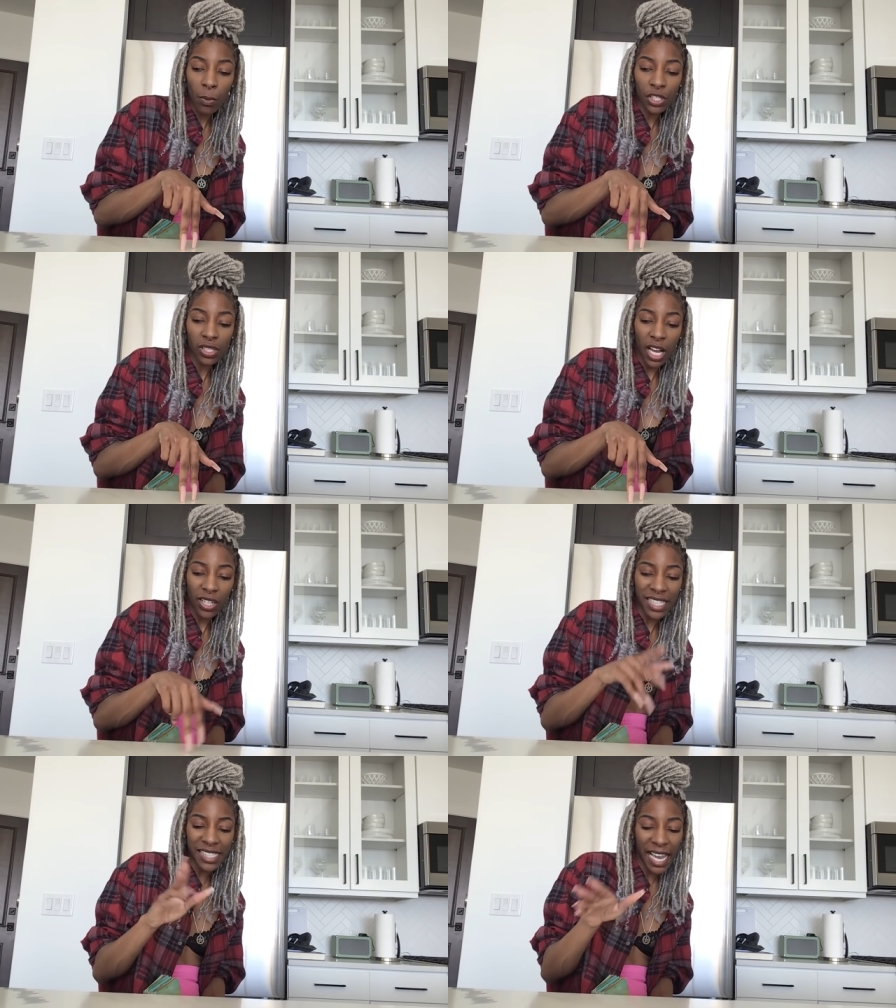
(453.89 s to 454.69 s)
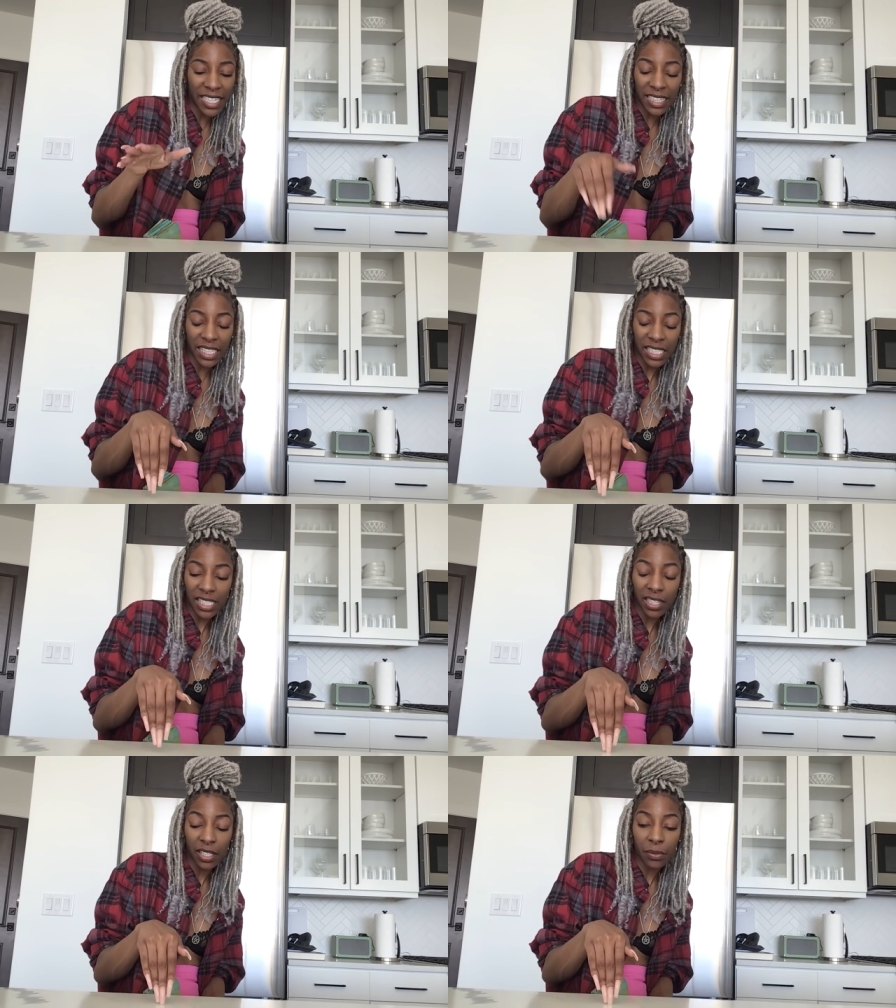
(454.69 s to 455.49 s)
but you're not going to say anything
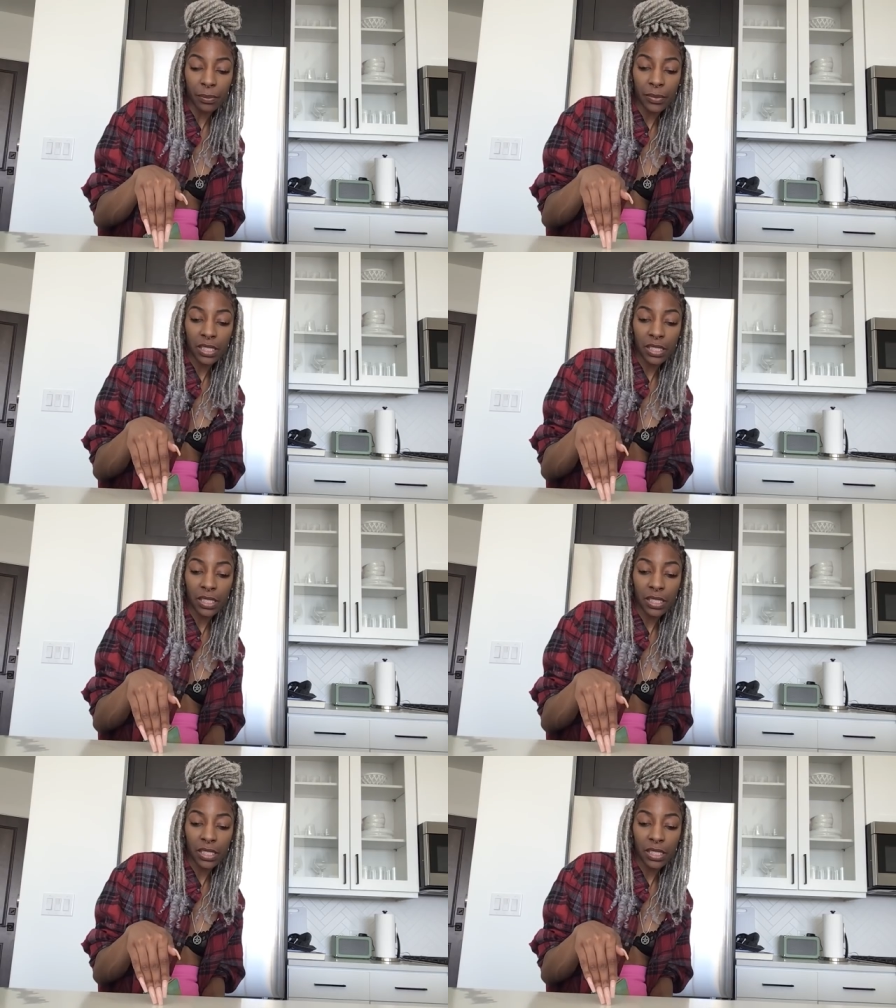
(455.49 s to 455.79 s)
to them.